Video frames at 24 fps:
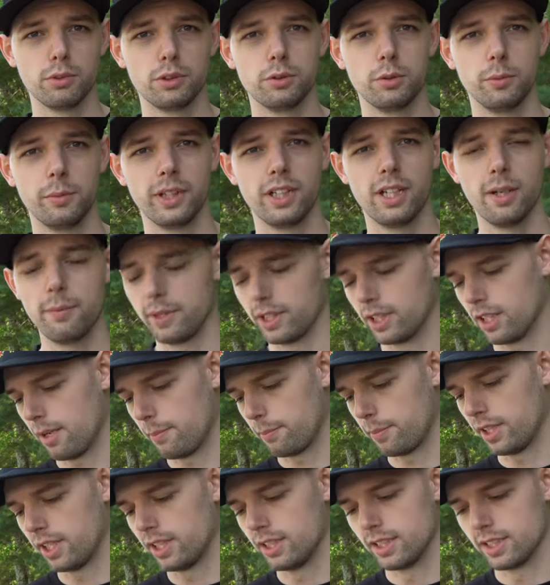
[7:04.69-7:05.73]
which will be coming
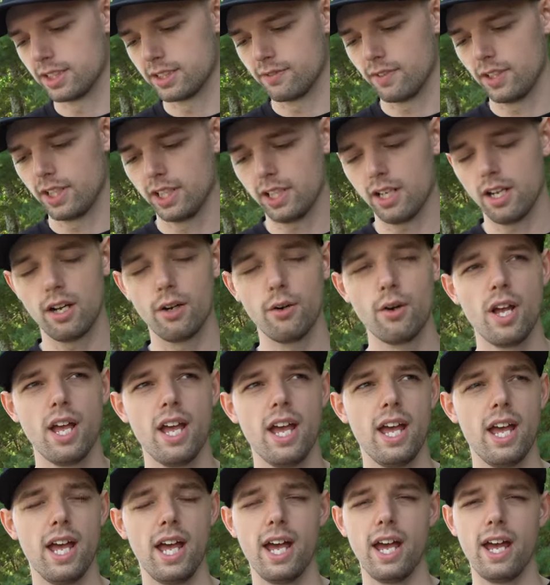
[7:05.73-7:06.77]
up in this video.
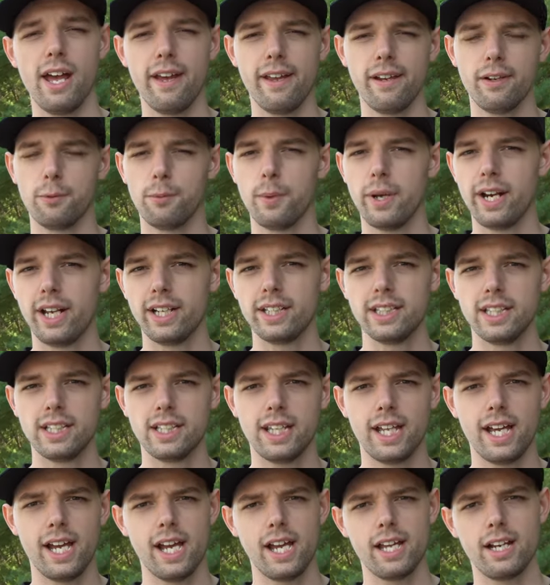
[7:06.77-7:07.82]
And when I did
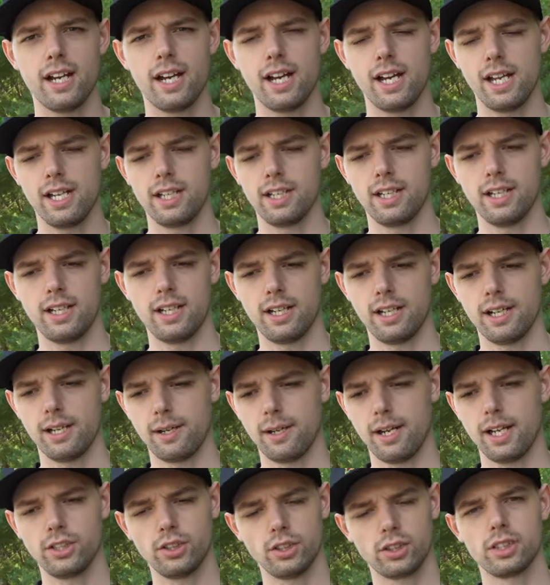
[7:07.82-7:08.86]
that, I,
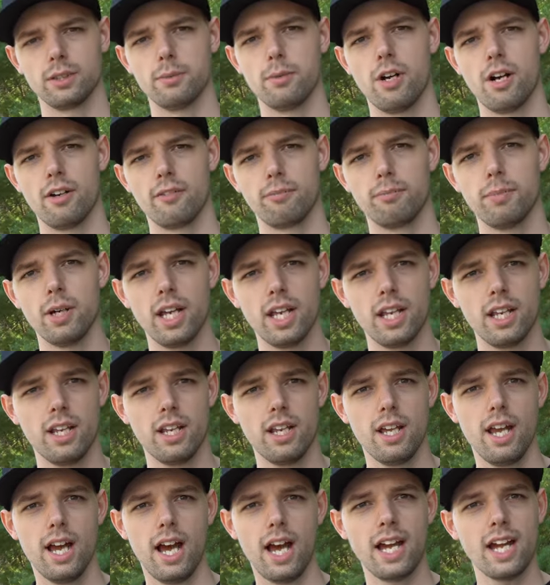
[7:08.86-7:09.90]
uh, I took them off. But
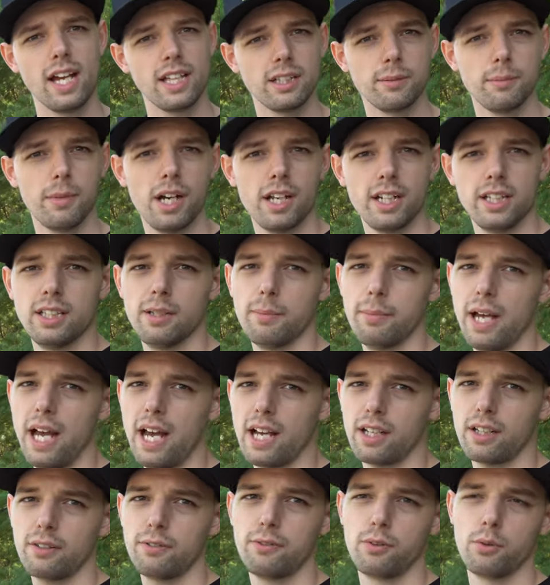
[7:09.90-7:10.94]
I had them on in the
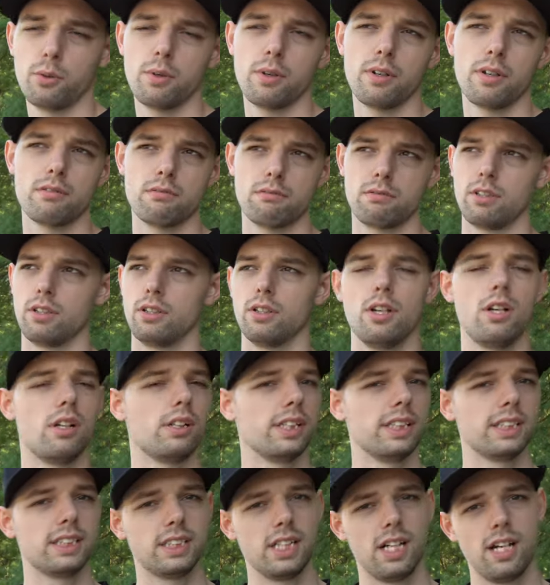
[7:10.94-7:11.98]
back for the
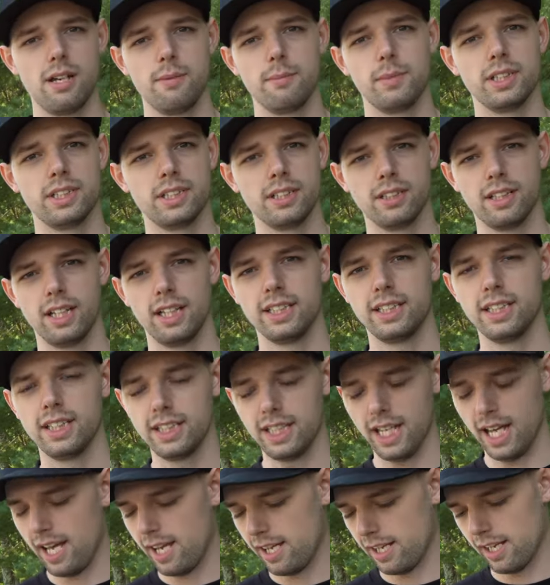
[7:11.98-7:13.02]
longest time until I did
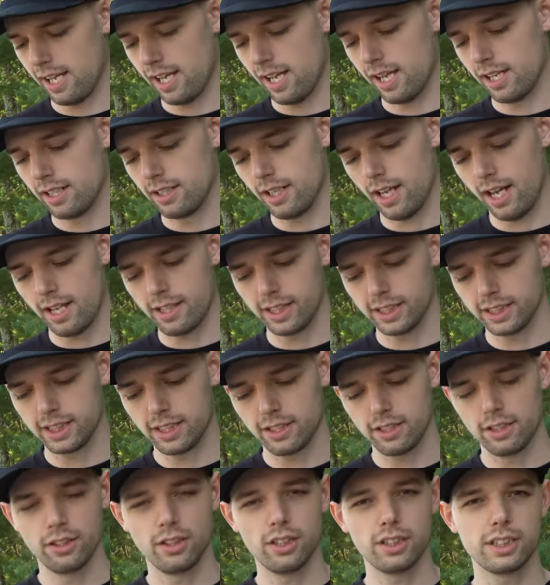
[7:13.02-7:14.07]
that. And I liked how
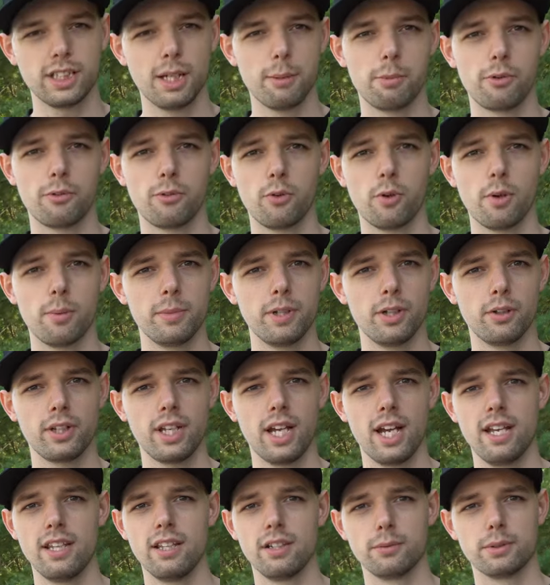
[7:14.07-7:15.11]
they looked. They performed
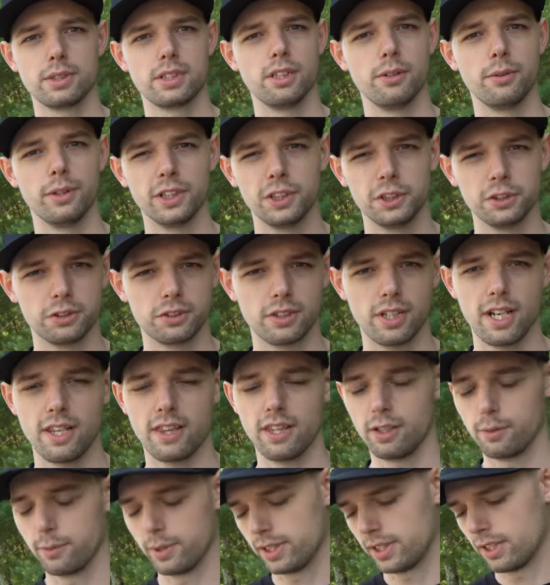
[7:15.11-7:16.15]
okay. There was no issues or
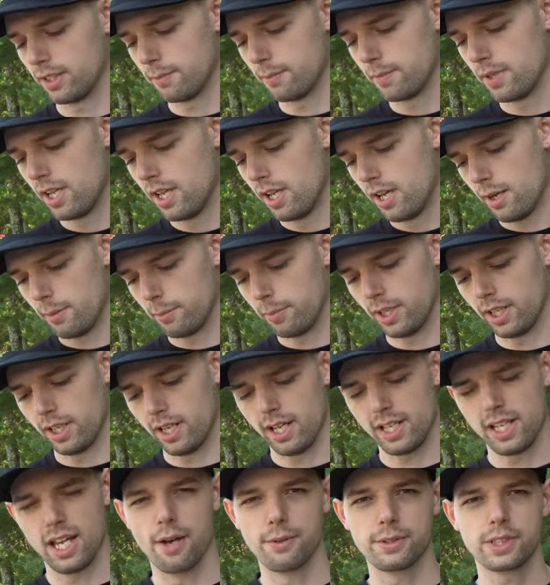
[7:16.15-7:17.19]
anything with them. But
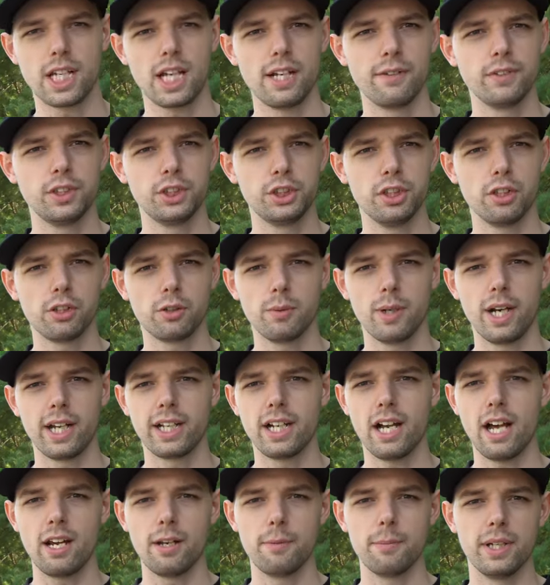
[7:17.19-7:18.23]
uh, yeah, it was kind of a joke when I
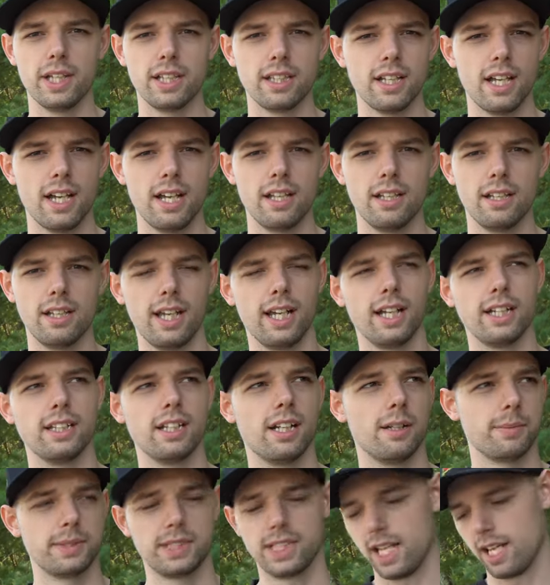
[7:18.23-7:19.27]
got them and then they
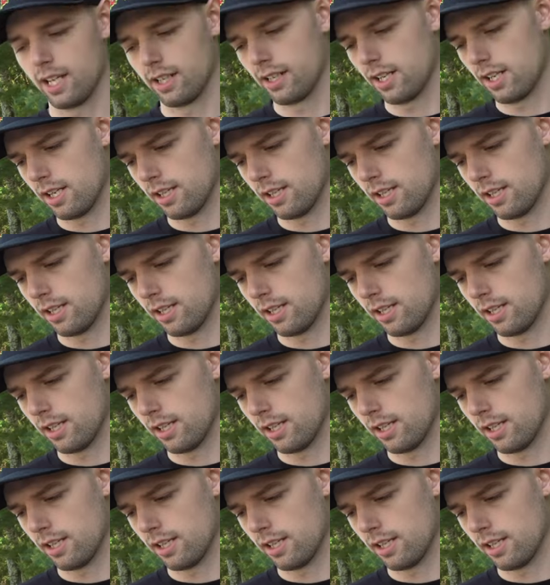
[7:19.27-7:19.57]
ended up staying